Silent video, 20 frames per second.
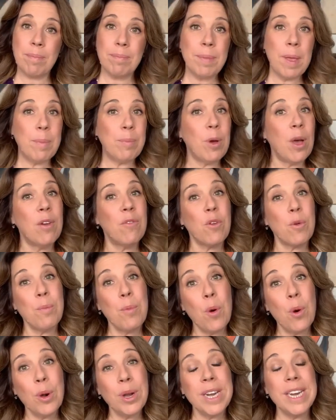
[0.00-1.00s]
people have
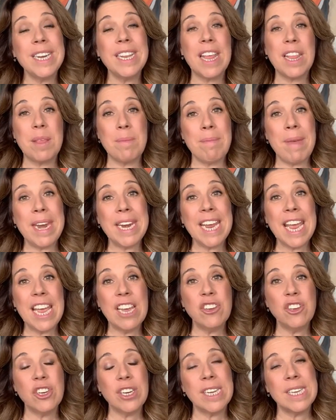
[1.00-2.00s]
reported that the
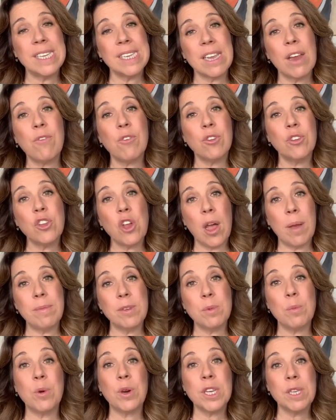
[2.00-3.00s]
medication is several
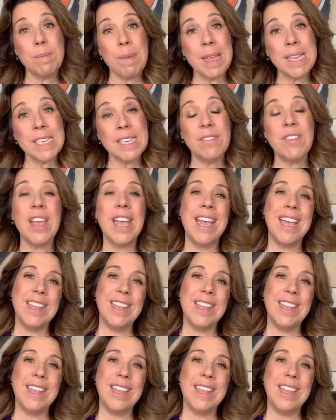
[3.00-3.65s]
times more expensive